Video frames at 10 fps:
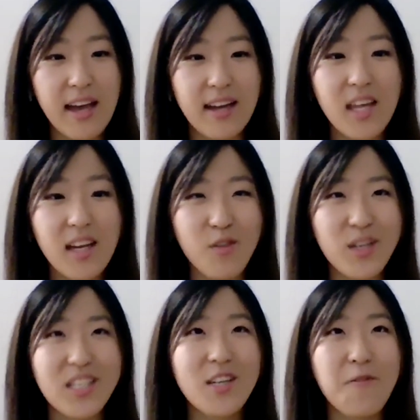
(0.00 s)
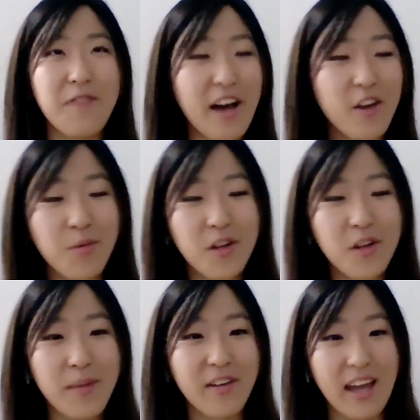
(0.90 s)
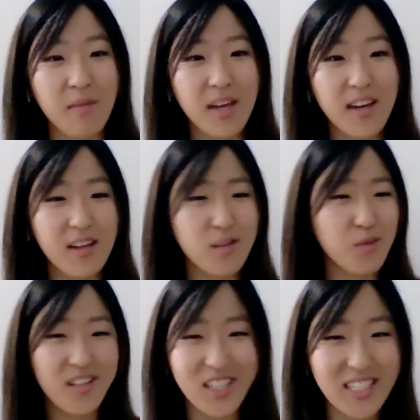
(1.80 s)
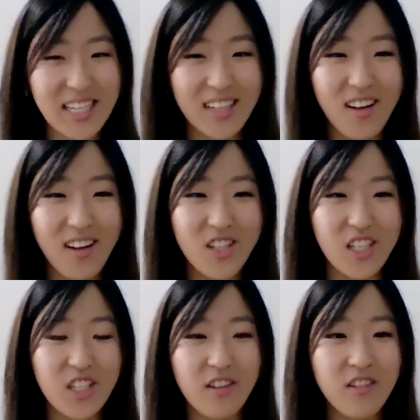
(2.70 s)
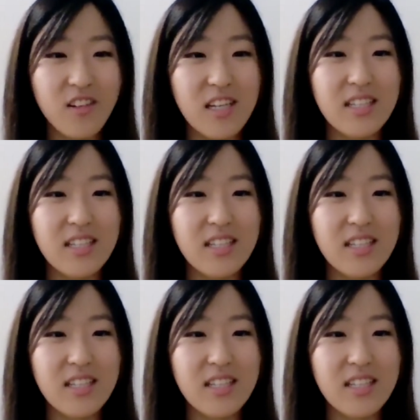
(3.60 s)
And I think what's so valuable about gaming, as well as just technology in general,